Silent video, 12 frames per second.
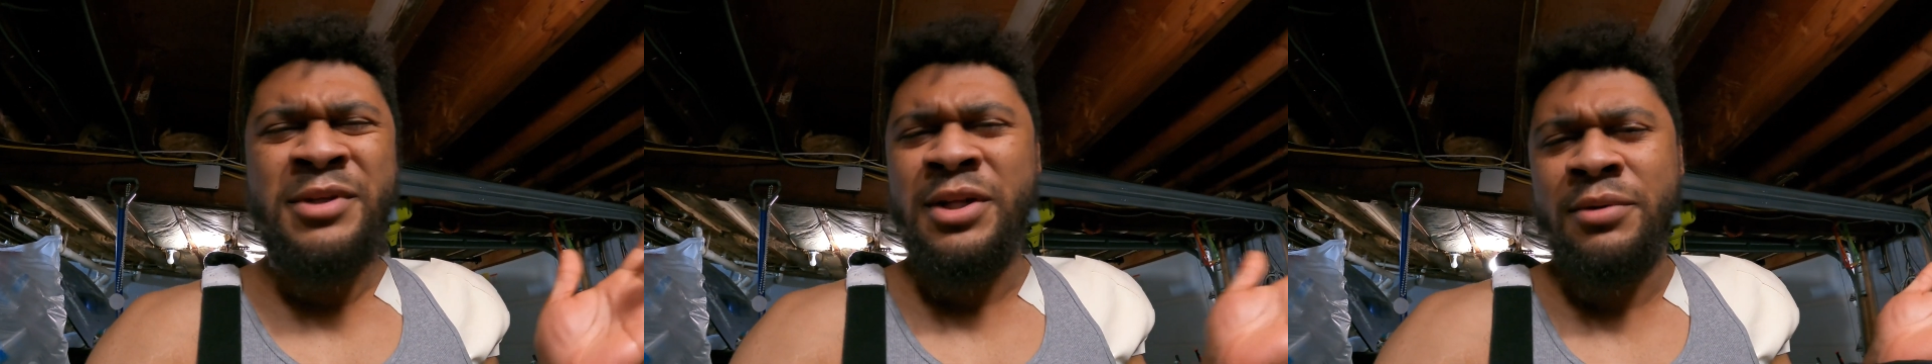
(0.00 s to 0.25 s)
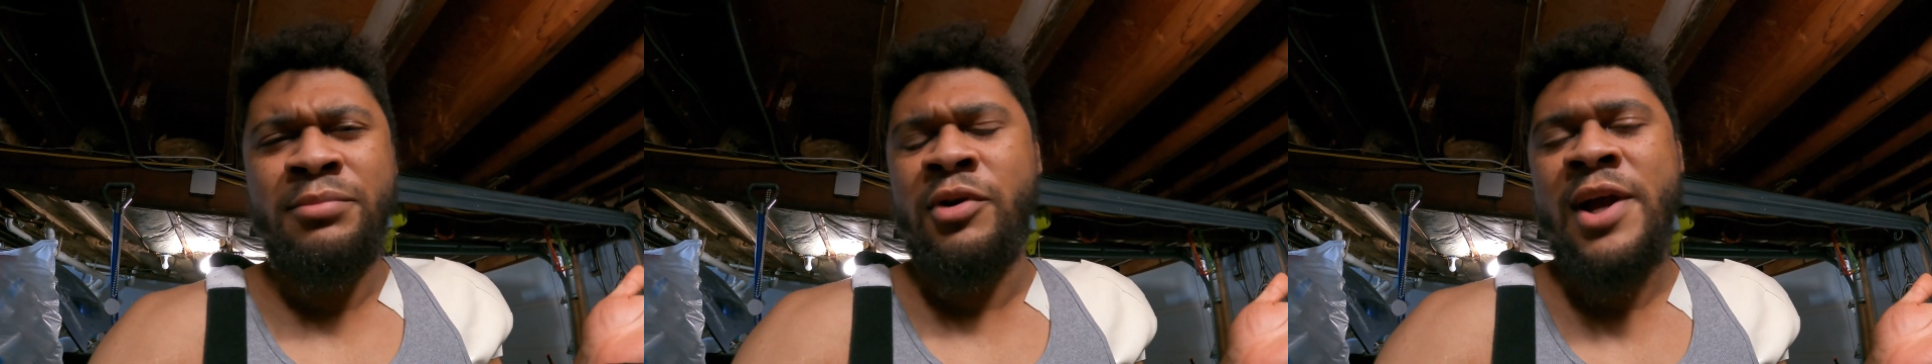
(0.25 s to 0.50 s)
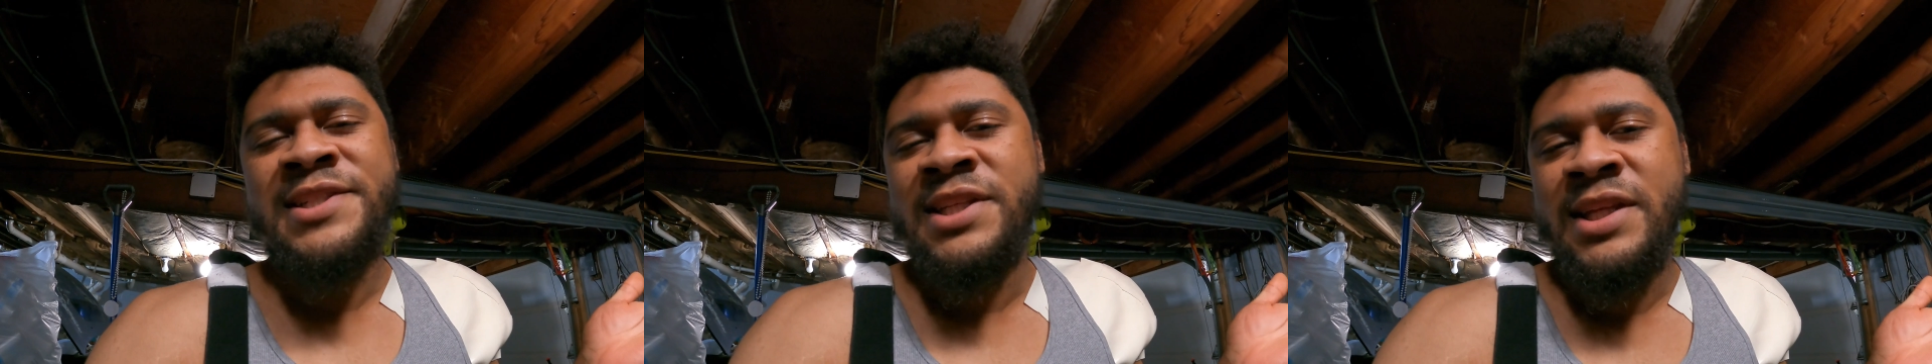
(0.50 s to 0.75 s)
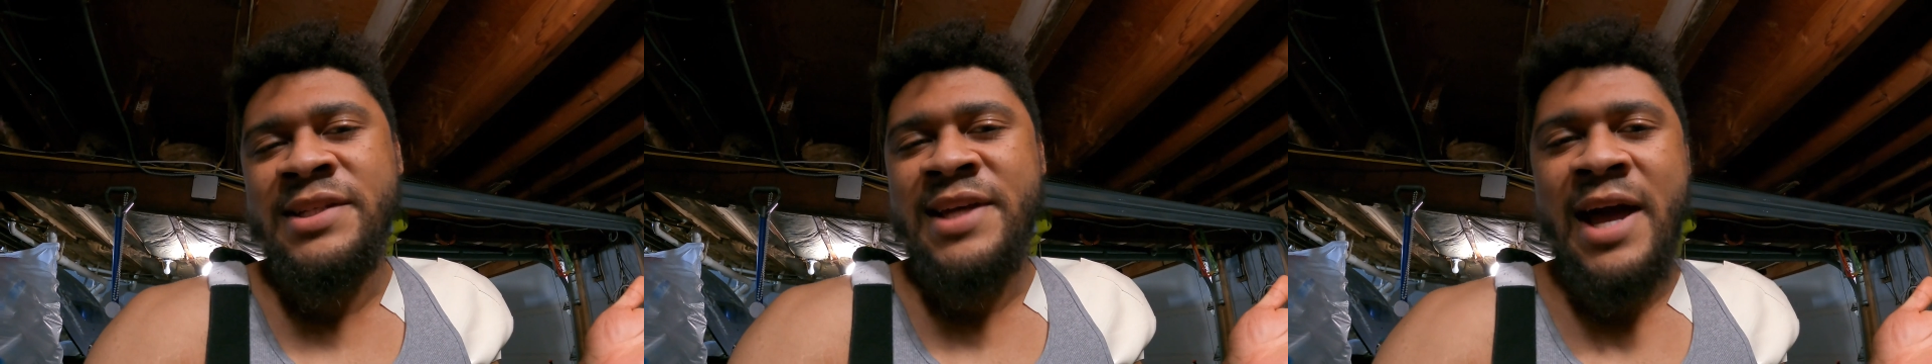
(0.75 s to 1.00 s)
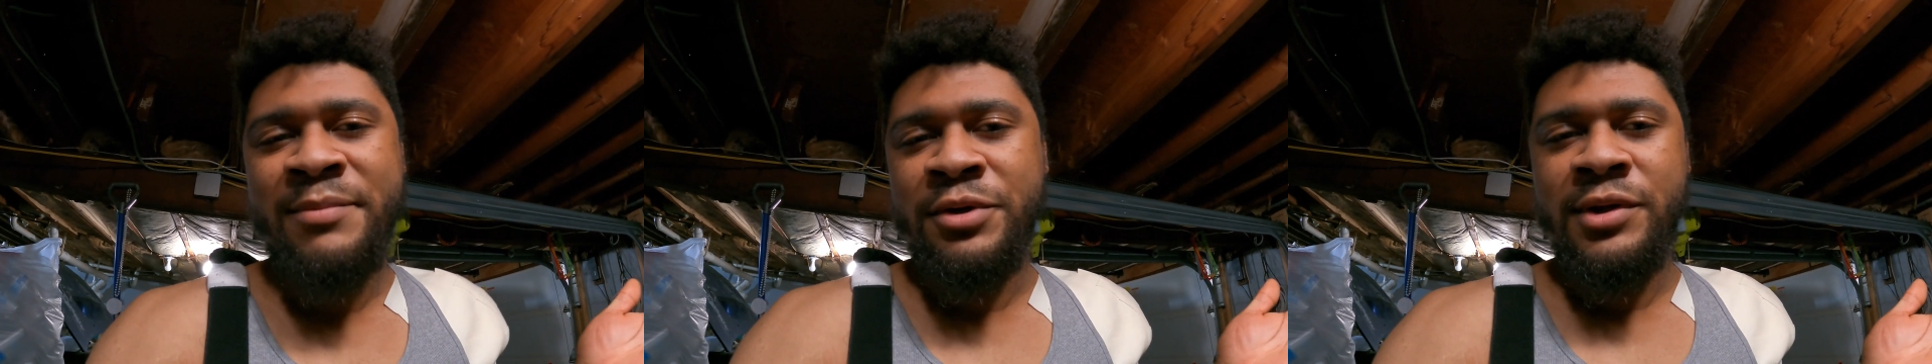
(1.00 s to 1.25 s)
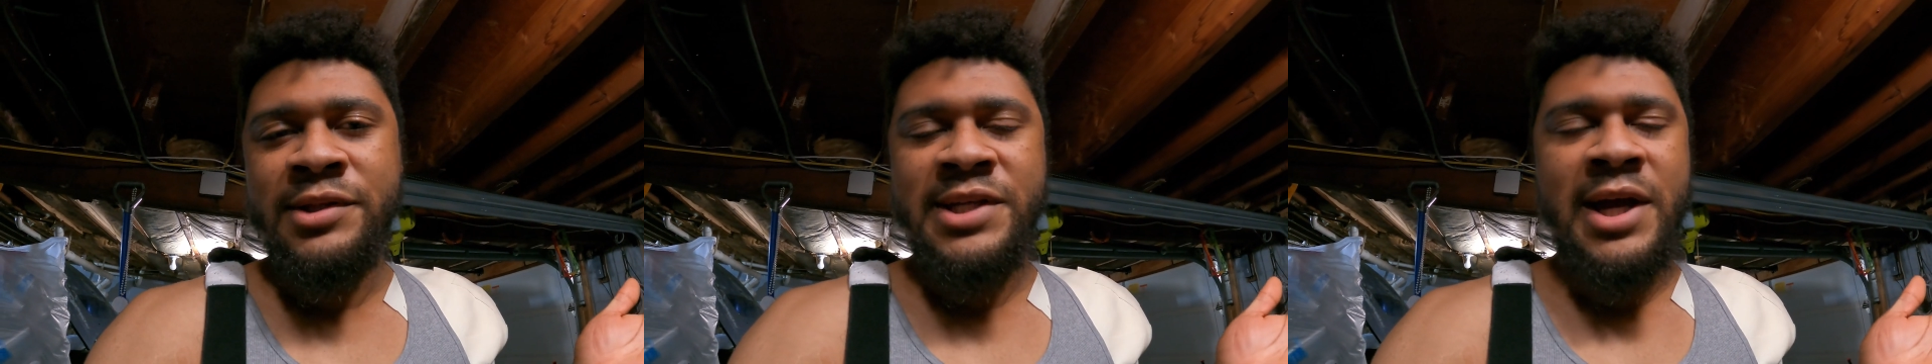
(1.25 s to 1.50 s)
you know, crazy things
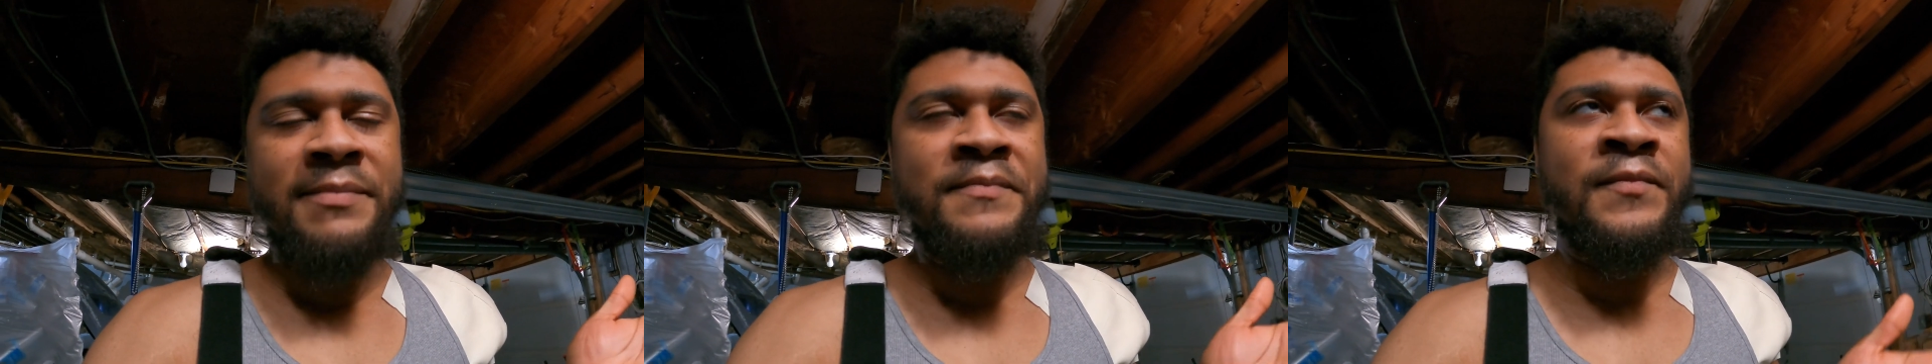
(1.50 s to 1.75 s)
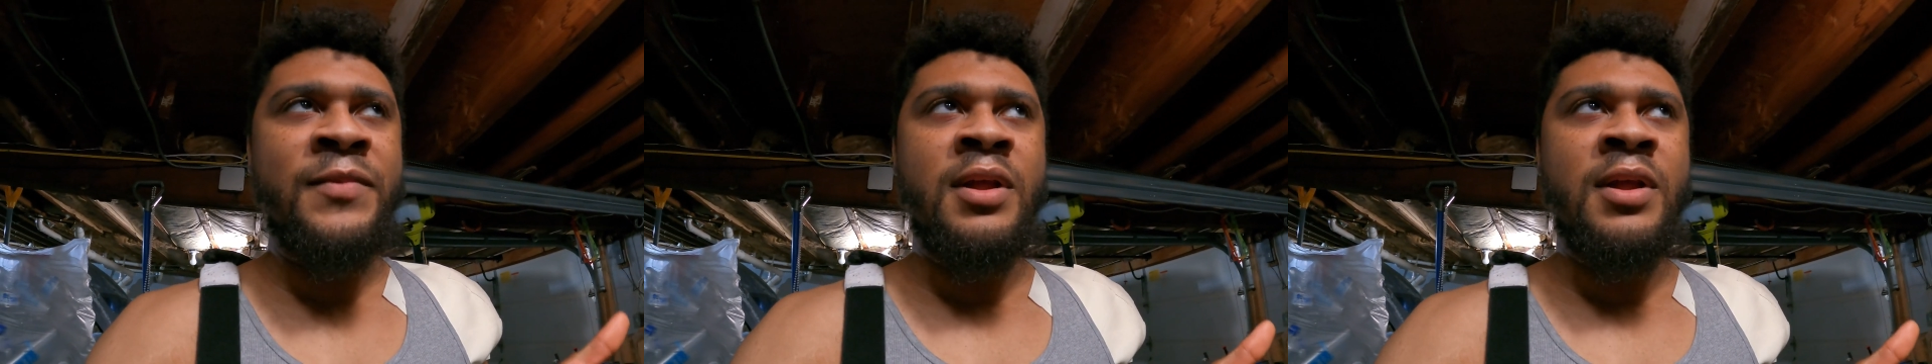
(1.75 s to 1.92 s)
happen all the time.